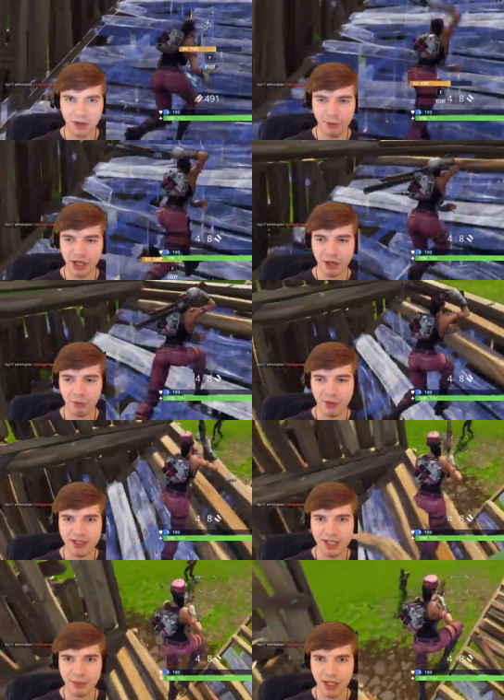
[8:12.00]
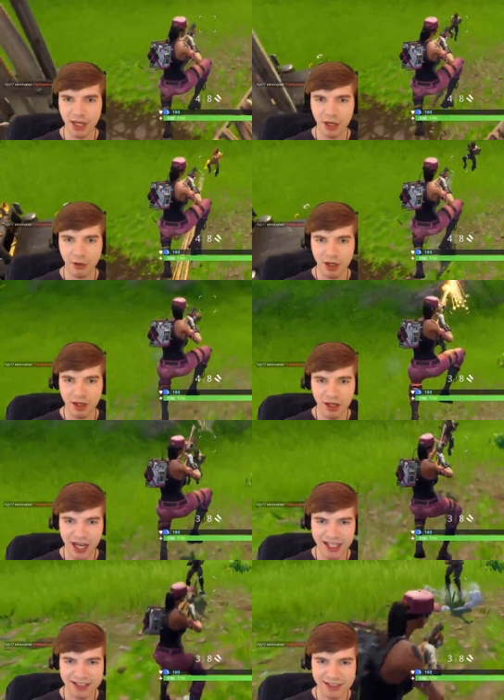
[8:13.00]
There we go, boys. There we go.
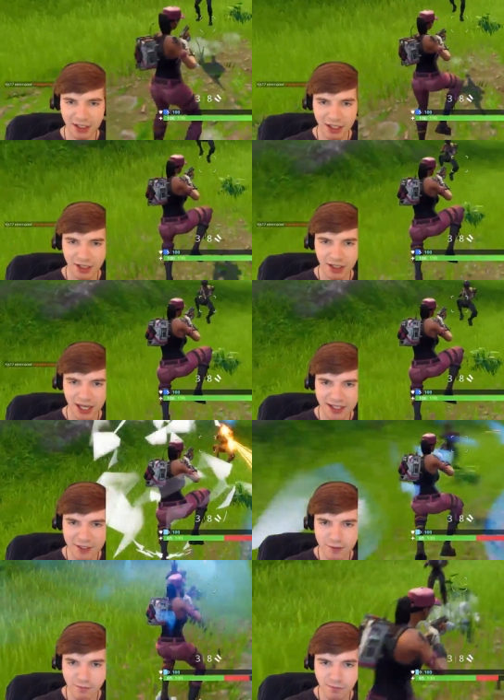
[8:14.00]
Nice. Nice.